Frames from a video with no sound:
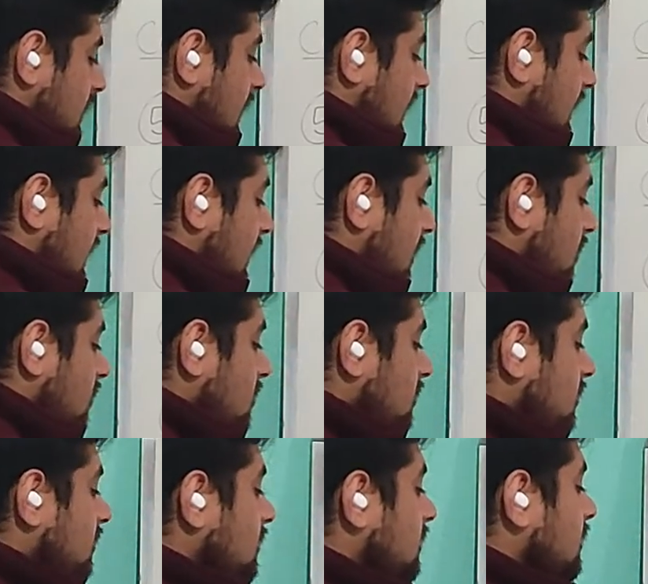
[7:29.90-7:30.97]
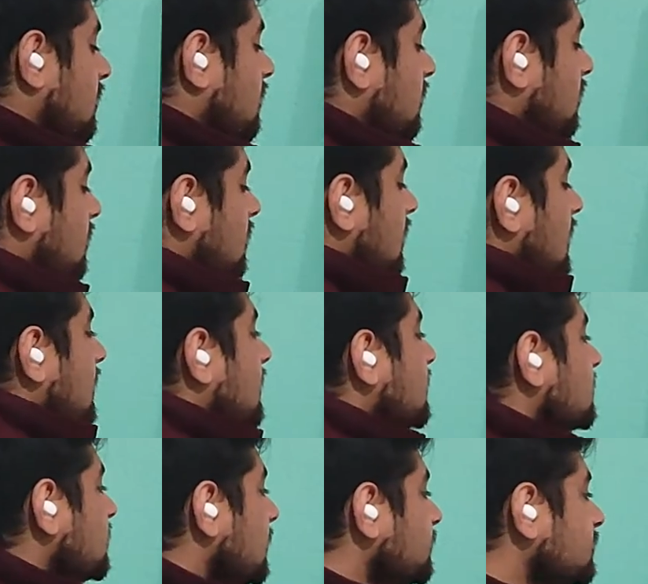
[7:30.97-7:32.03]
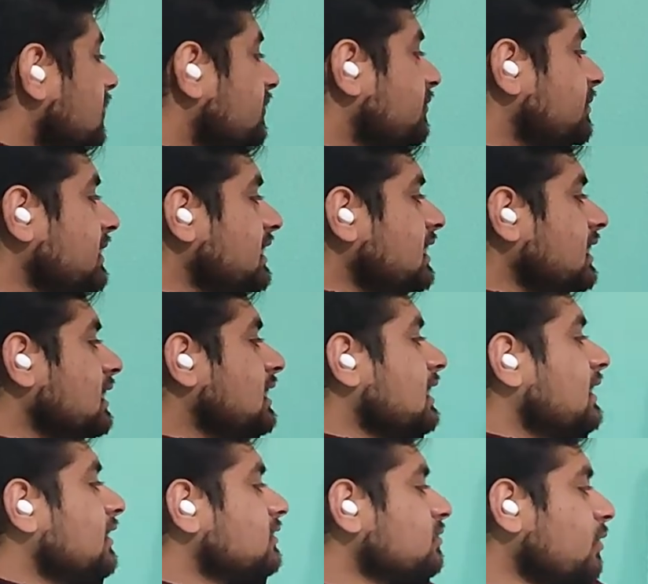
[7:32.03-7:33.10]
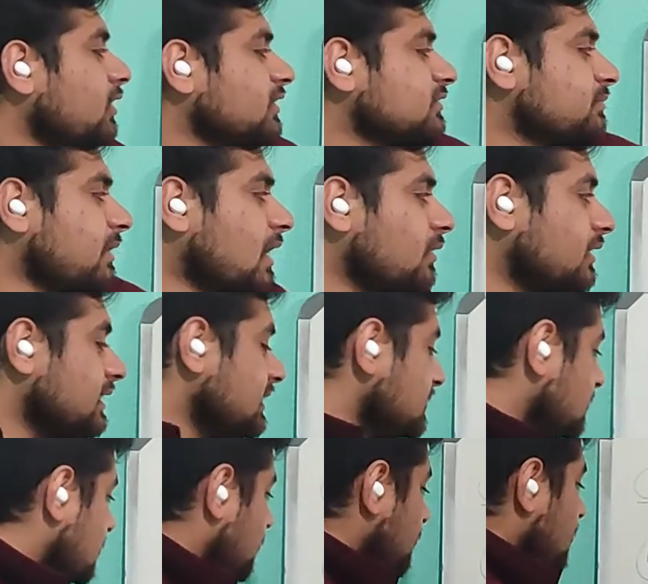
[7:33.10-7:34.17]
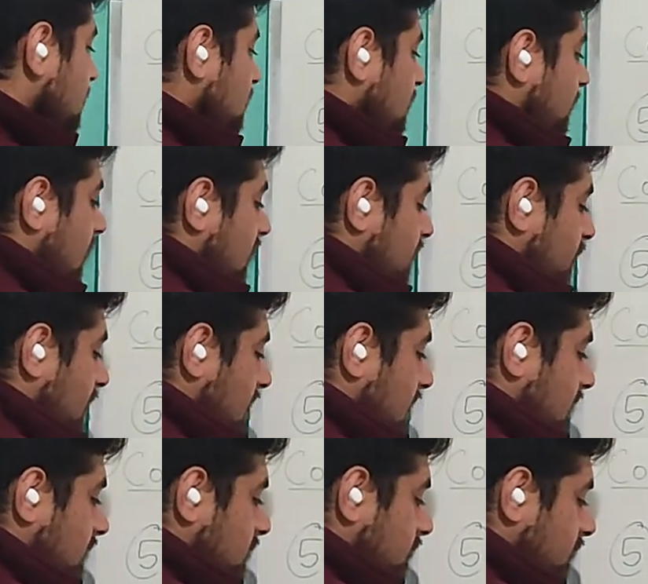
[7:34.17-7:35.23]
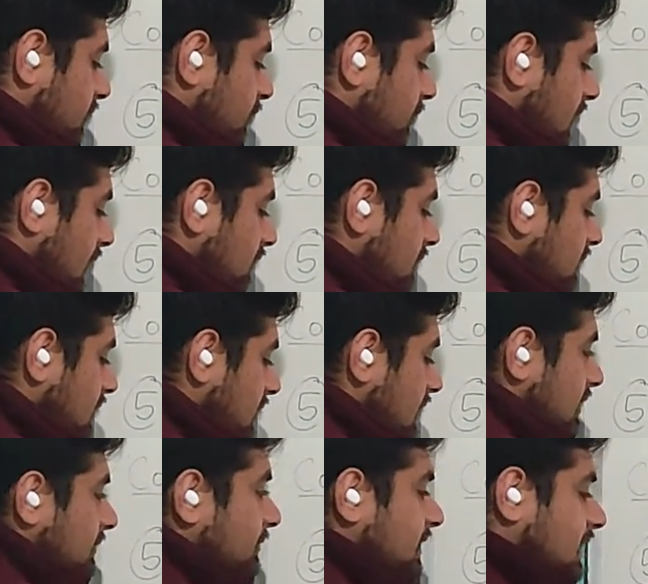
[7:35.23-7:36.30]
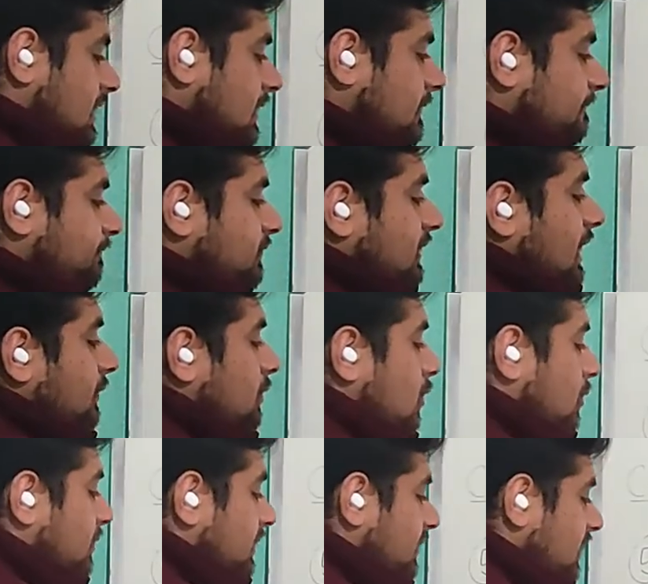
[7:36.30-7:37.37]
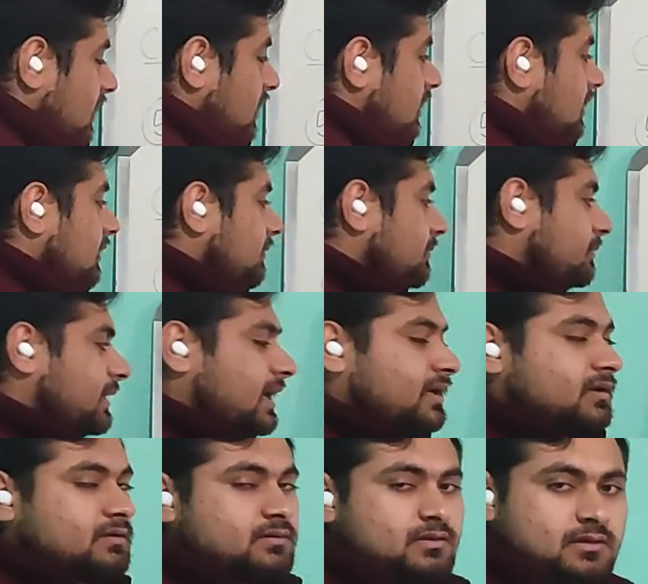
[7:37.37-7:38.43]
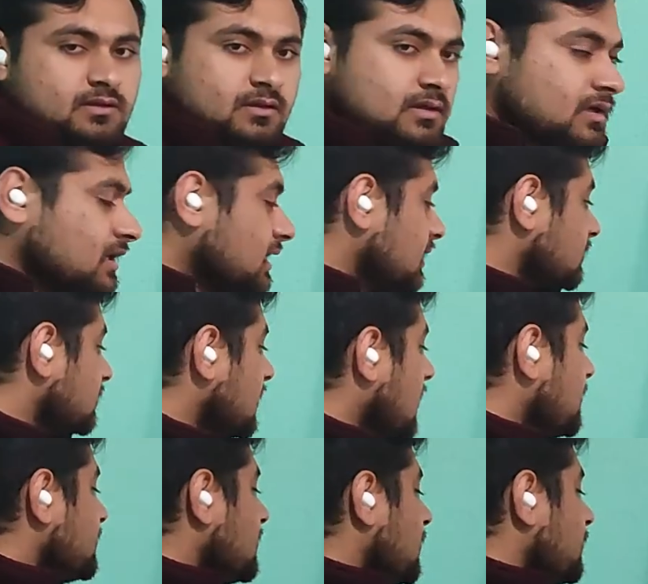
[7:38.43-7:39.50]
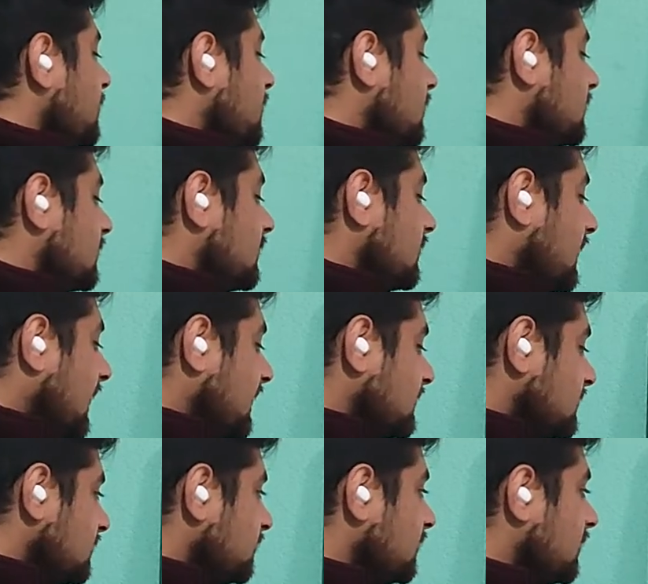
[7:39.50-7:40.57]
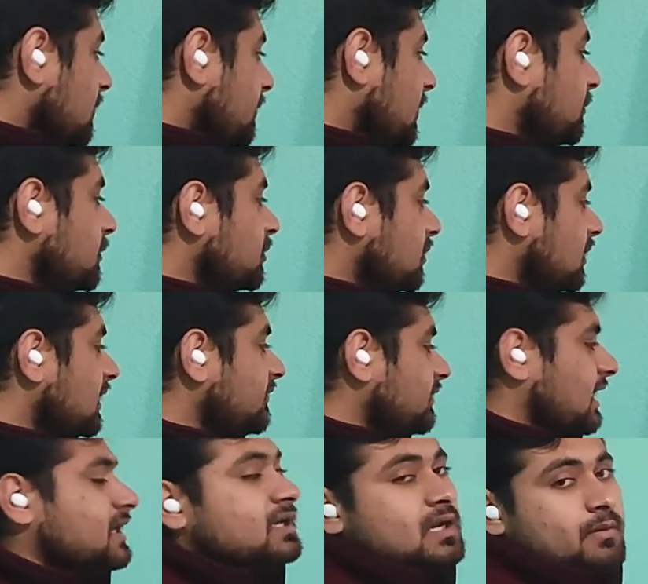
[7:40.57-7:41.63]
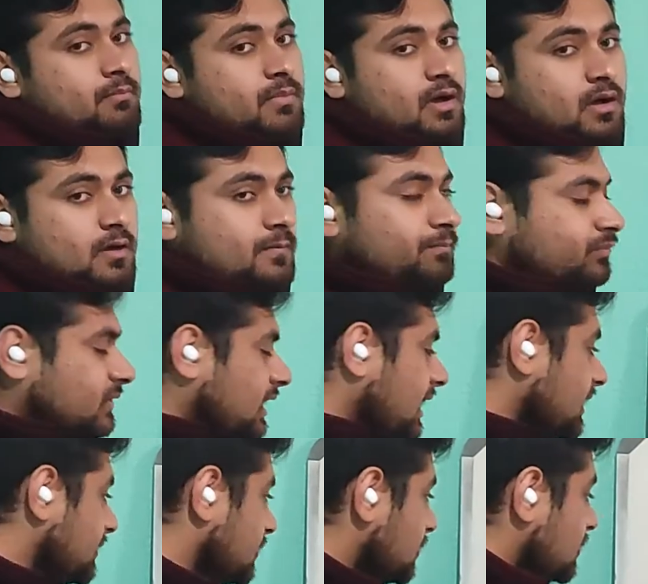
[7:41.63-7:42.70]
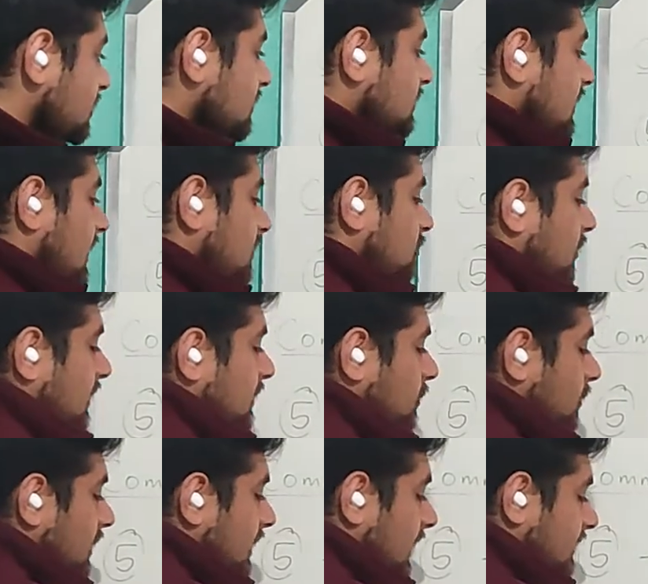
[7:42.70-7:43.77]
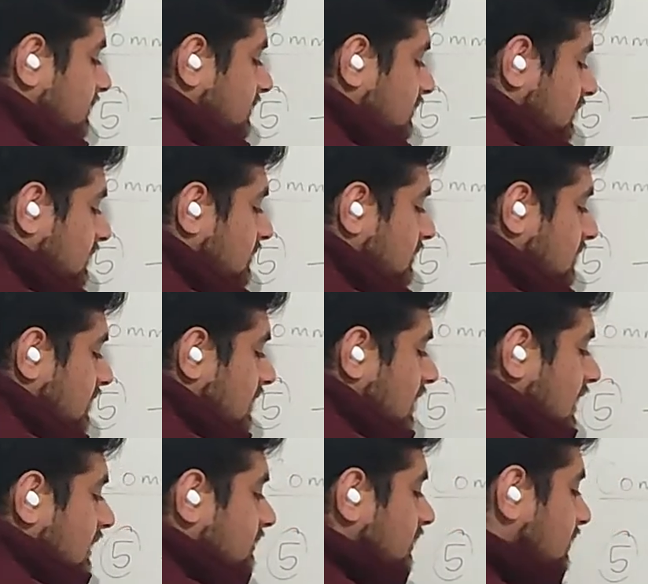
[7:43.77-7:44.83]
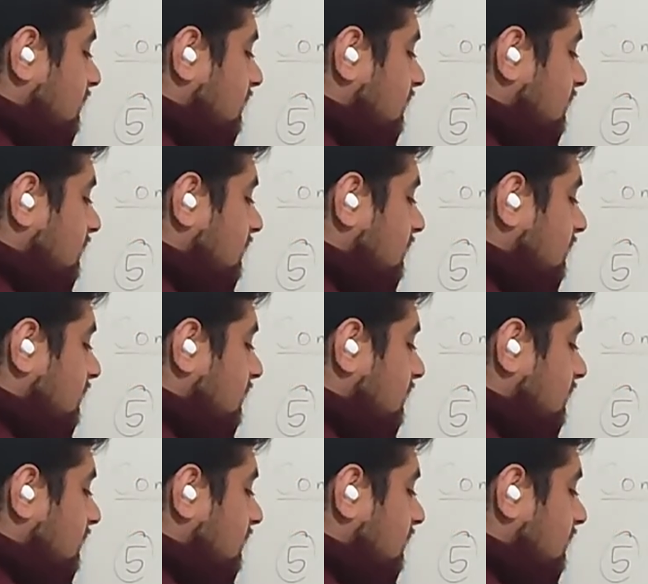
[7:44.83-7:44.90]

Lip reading: And now in terms of B, the smallest power is B to the power of 1, so we pull out B. Now we open the brackets. So now here we got negative, but we don't have any number, right? So we just write 21 as it is. So